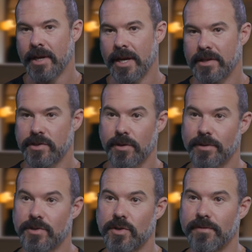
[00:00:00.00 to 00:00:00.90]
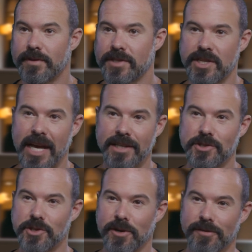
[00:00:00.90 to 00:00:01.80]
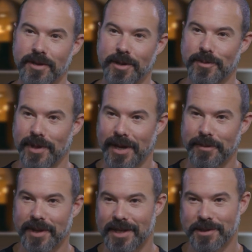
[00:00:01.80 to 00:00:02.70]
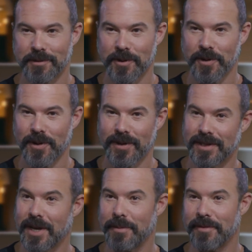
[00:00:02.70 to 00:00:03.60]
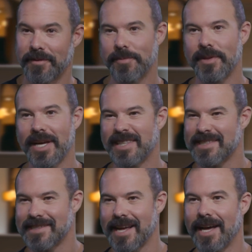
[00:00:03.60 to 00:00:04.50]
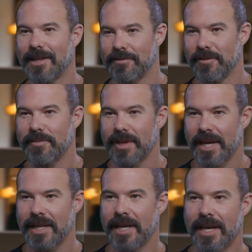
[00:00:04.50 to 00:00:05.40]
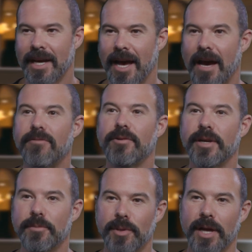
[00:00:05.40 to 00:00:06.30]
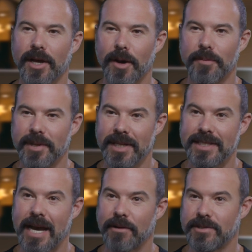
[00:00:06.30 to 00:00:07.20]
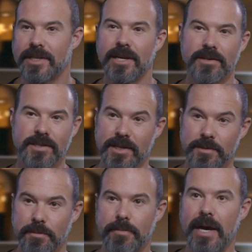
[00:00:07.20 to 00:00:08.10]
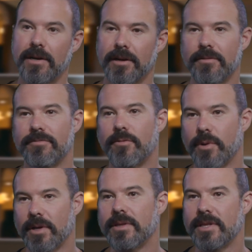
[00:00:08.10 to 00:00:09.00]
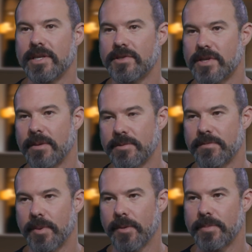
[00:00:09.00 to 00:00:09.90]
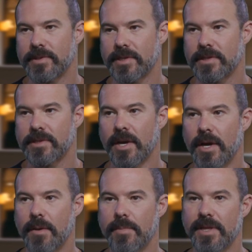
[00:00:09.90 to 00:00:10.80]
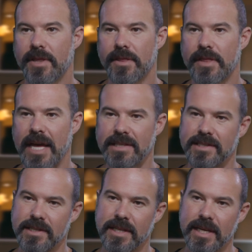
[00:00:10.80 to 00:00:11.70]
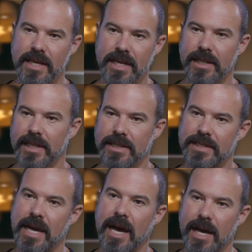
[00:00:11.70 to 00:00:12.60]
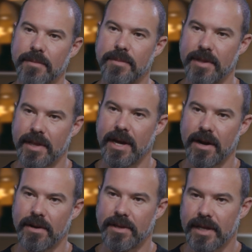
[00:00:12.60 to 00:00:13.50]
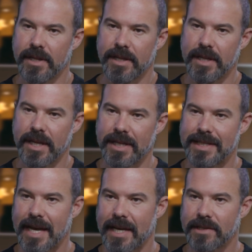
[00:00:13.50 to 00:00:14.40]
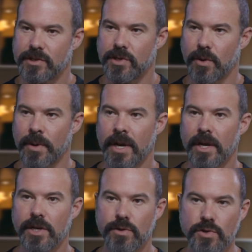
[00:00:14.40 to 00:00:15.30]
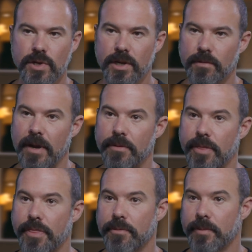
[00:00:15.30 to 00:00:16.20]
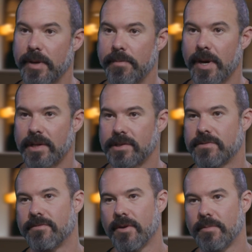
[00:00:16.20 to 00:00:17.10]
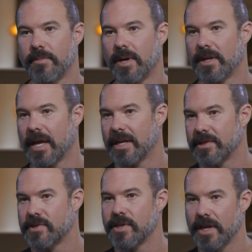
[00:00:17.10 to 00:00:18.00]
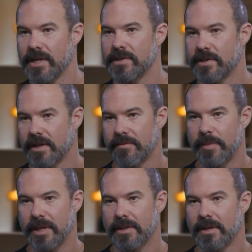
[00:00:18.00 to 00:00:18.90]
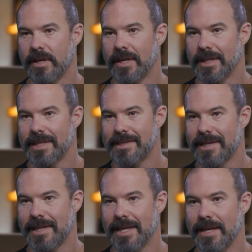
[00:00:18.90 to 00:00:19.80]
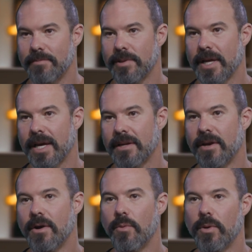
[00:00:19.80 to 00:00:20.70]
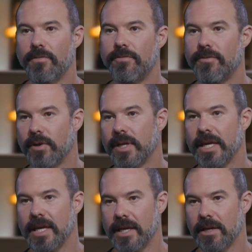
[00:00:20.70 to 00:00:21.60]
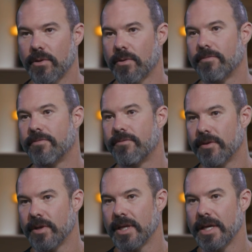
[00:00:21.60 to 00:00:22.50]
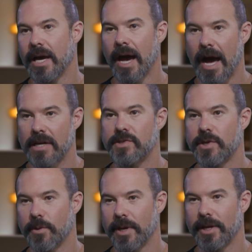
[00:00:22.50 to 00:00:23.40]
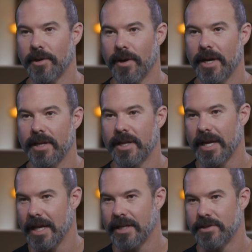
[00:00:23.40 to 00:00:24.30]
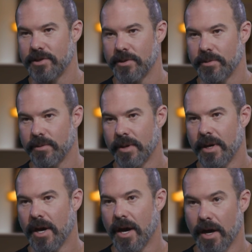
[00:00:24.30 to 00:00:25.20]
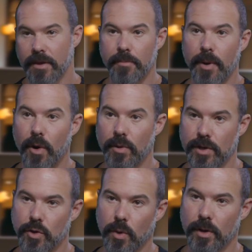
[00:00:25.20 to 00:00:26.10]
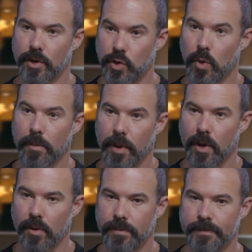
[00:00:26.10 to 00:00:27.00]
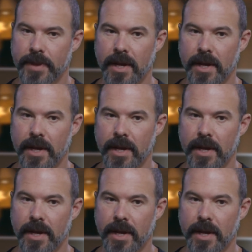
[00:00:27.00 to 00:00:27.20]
And so the surface texture of the implant plays a role, the type of implant, the style of implant. Every implant company touts theirs as better for these types of purposes. But that's the healing time there that it takes. So usually around 3 months from a lot of the studies that have been listed, the implant will fully heal or fully osseointegrate into the bone, your bone.